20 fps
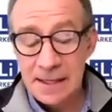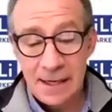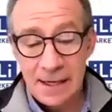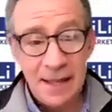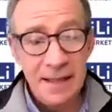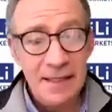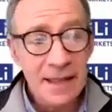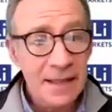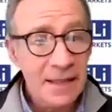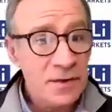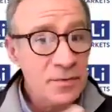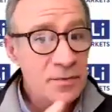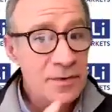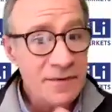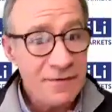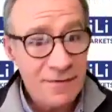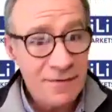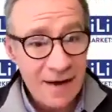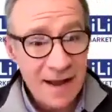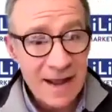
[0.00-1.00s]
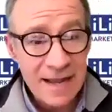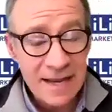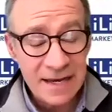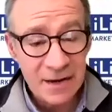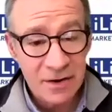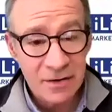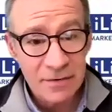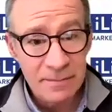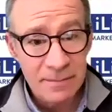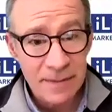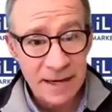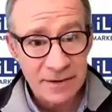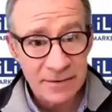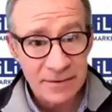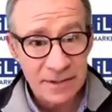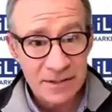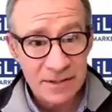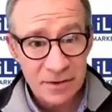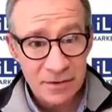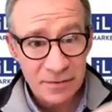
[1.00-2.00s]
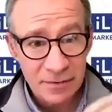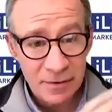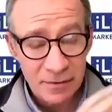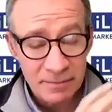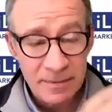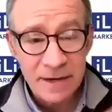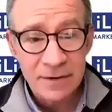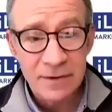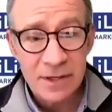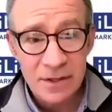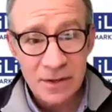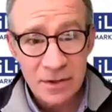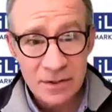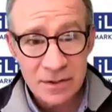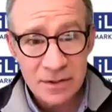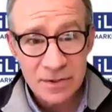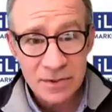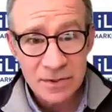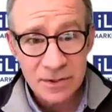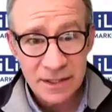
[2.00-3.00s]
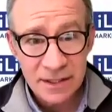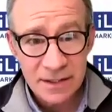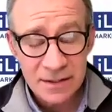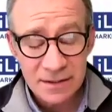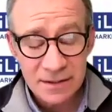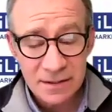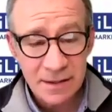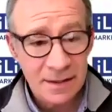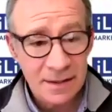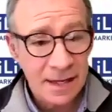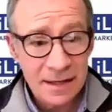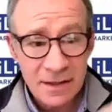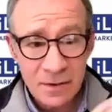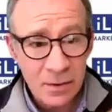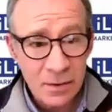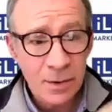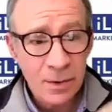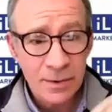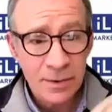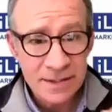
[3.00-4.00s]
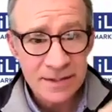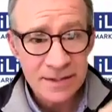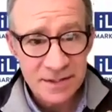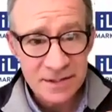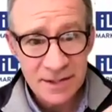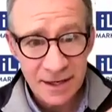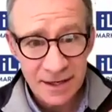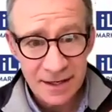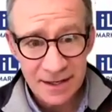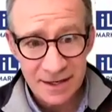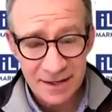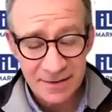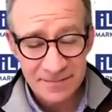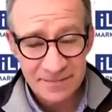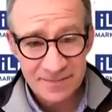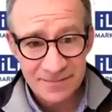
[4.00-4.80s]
And then the refining of minerals, of mineral concentrates, that know-how is in China.